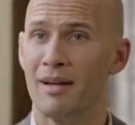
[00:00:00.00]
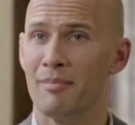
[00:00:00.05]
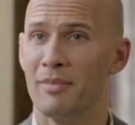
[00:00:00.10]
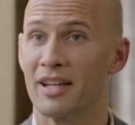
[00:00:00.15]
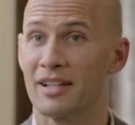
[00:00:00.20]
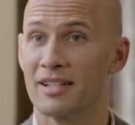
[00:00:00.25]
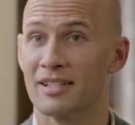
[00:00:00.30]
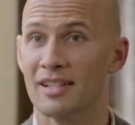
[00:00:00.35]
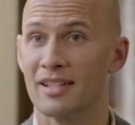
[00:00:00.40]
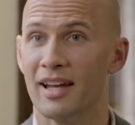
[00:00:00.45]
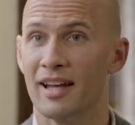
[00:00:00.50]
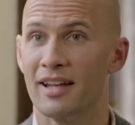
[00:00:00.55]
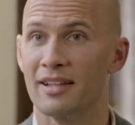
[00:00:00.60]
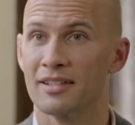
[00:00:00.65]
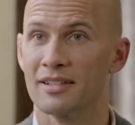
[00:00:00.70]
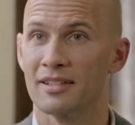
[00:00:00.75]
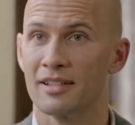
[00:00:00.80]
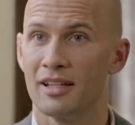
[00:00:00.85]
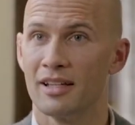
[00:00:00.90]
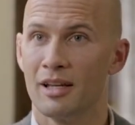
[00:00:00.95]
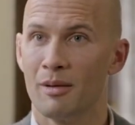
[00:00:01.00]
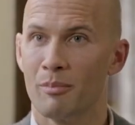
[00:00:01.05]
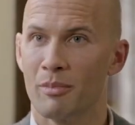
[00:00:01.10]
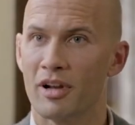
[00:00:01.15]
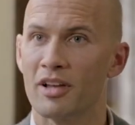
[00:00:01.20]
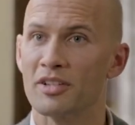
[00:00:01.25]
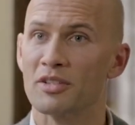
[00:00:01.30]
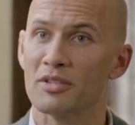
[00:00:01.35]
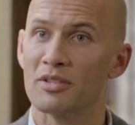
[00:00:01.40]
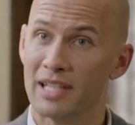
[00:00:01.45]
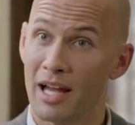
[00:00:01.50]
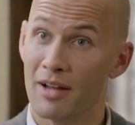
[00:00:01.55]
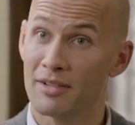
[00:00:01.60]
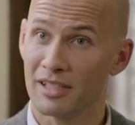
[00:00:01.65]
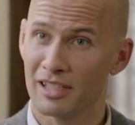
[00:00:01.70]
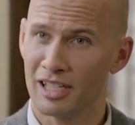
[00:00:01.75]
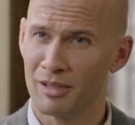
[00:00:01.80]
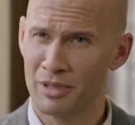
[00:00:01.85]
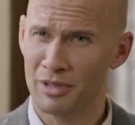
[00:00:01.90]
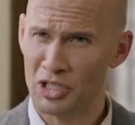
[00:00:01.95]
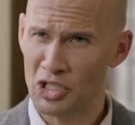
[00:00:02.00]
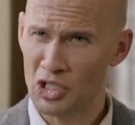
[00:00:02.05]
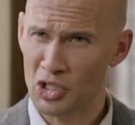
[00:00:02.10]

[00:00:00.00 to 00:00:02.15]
that makes sense, but also sounds a little bit